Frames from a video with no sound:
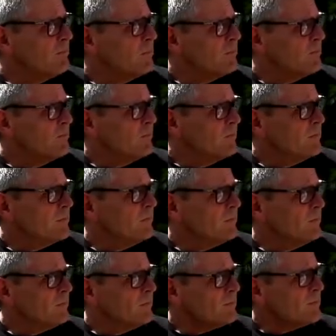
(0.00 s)

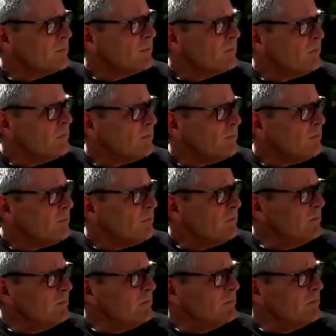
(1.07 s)

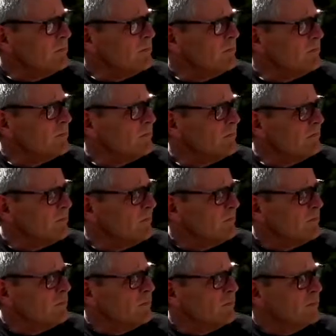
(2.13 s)

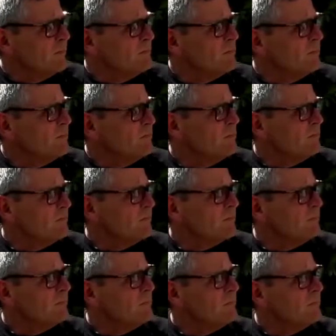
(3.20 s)

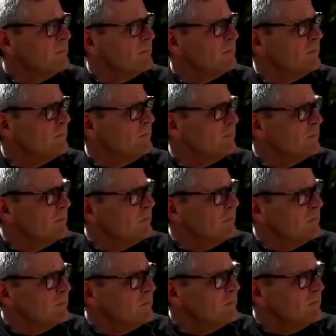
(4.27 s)

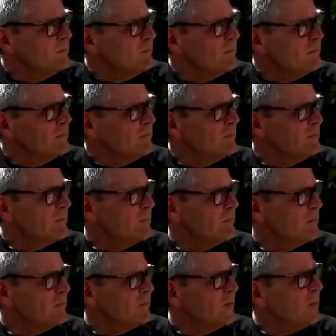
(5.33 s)

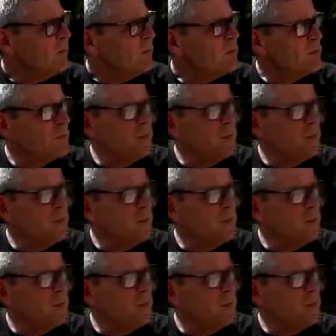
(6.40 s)
(silent)